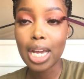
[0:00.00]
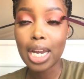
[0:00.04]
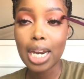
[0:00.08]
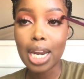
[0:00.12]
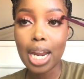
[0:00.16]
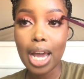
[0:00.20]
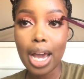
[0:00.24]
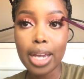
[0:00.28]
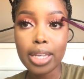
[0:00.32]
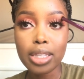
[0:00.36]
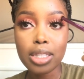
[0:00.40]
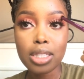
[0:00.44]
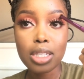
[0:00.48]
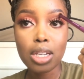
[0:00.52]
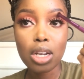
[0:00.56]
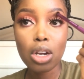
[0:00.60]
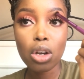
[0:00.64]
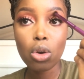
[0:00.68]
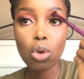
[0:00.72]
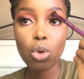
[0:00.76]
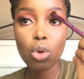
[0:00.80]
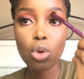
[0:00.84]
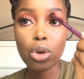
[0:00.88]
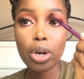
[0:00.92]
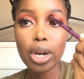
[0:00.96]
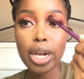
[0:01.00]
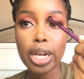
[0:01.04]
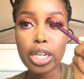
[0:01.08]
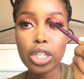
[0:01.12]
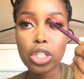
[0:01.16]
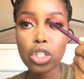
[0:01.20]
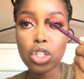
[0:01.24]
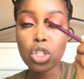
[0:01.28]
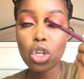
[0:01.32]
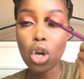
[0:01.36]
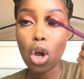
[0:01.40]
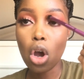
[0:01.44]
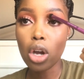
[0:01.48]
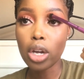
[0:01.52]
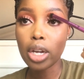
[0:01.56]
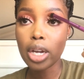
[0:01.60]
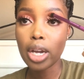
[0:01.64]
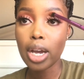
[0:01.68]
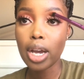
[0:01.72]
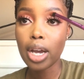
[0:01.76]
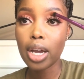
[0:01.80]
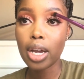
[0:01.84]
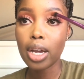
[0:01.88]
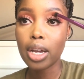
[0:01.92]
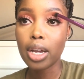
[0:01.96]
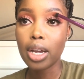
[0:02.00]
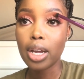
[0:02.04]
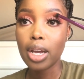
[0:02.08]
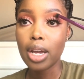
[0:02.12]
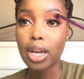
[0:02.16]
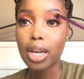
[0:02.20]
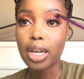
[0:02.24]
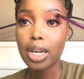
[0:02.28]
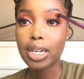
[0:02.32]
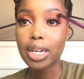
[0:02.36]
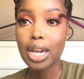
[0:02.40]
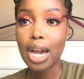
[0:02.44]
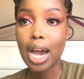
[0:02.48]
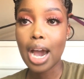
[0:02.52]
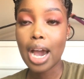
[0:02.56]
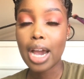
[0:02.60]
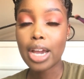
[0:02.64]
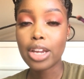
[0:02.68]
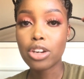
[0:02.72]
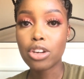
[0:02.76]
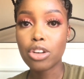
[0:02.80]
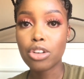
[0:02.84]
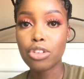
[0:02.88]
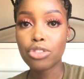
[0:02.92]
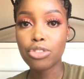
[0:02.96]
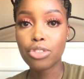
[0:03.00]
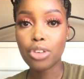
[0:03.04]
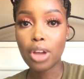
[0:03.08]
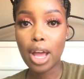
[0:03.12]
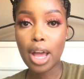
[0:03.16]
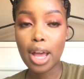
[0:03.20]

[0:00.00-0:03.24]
a lighter or a darker kind of